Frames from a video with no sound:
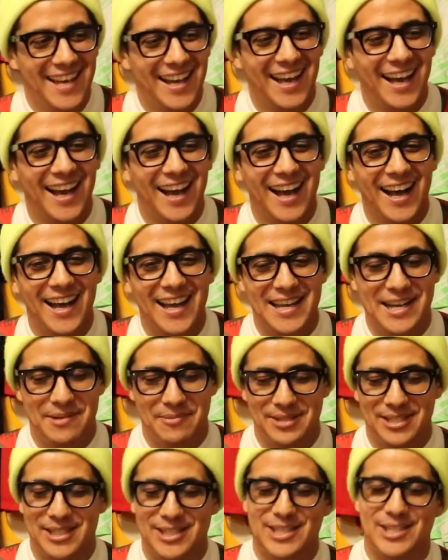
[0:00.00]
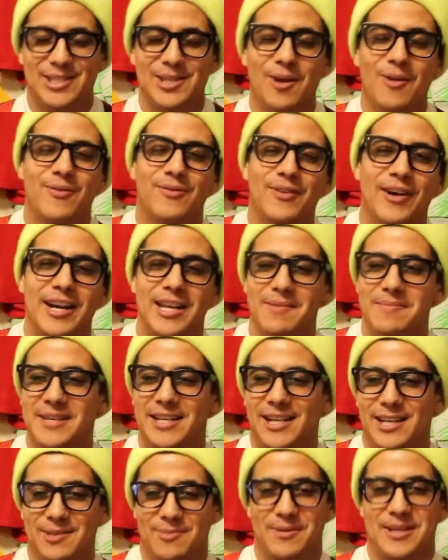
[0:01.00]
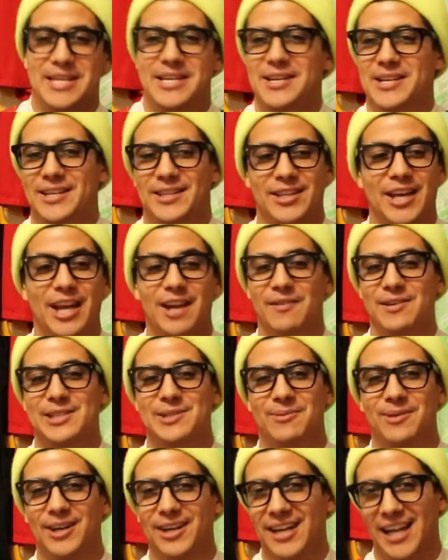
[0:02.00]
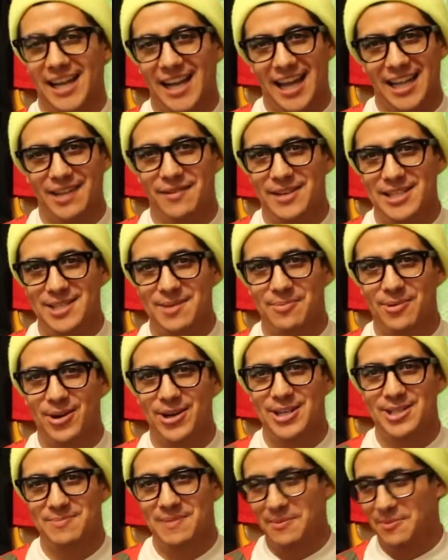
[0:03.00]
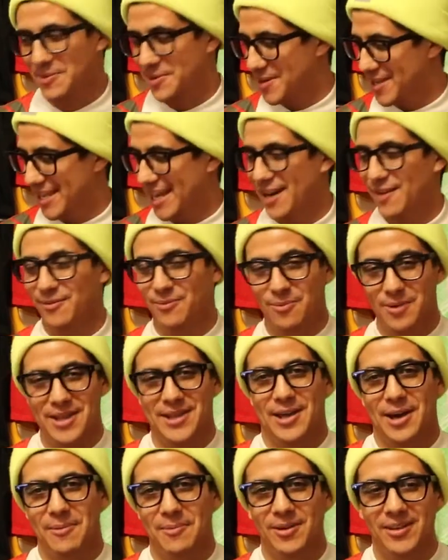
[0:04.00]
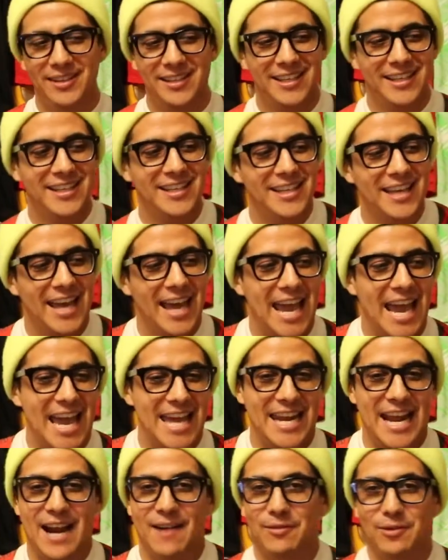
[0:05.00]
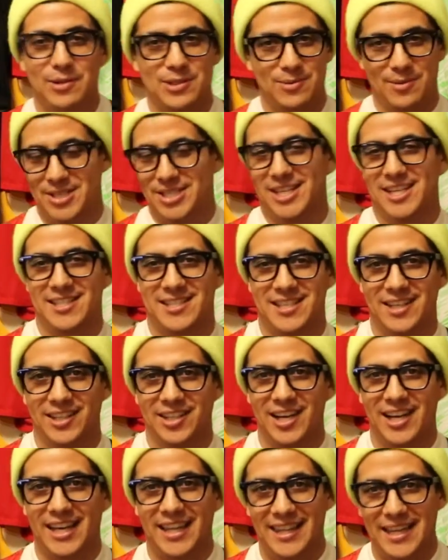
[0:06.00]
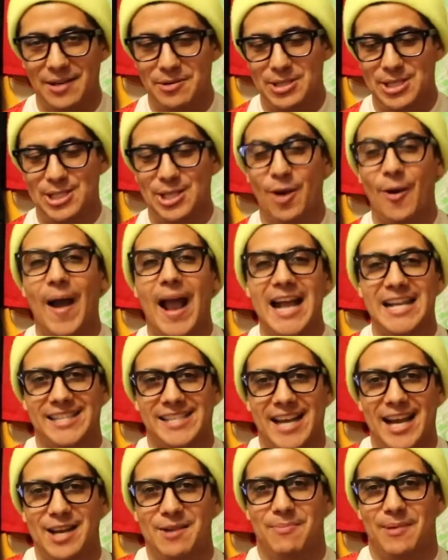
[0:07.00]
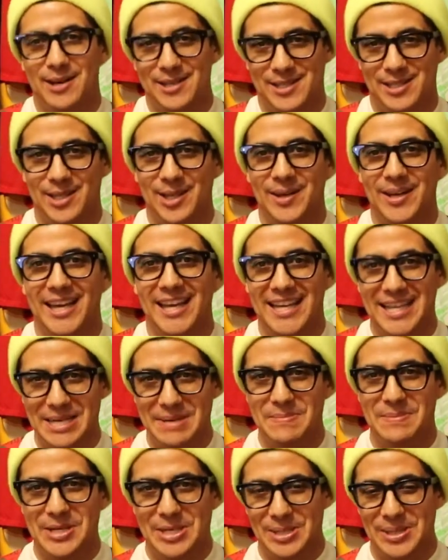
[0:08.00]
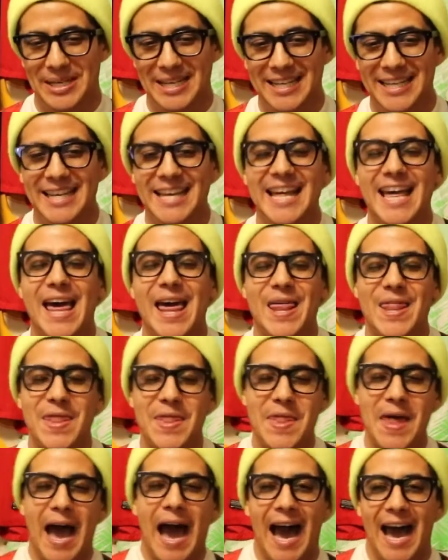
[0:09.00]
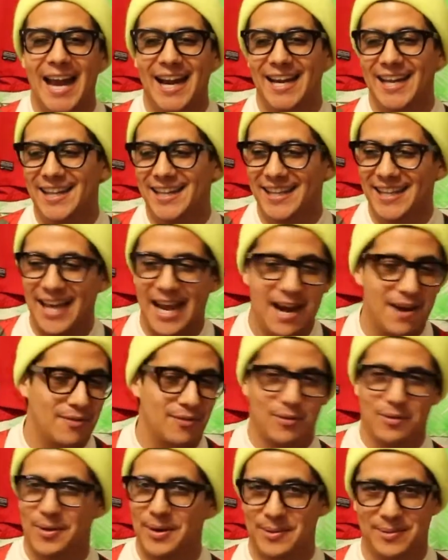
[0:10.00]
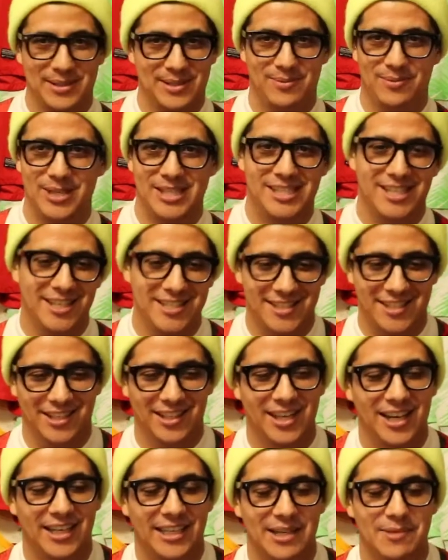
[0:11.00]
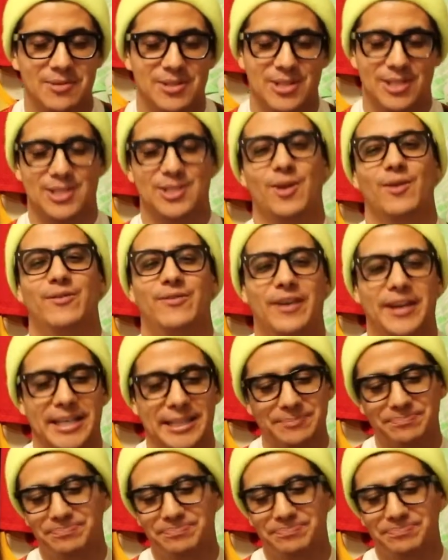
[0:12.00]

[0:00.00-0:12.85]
And it was just so funny because none of us were like Alaves supporters, but we were there with Hummel, and everyone was wishing us good luck. They were so anti-Barcelona in Madrid that everyone was wishing us good luck, and it was just so funny.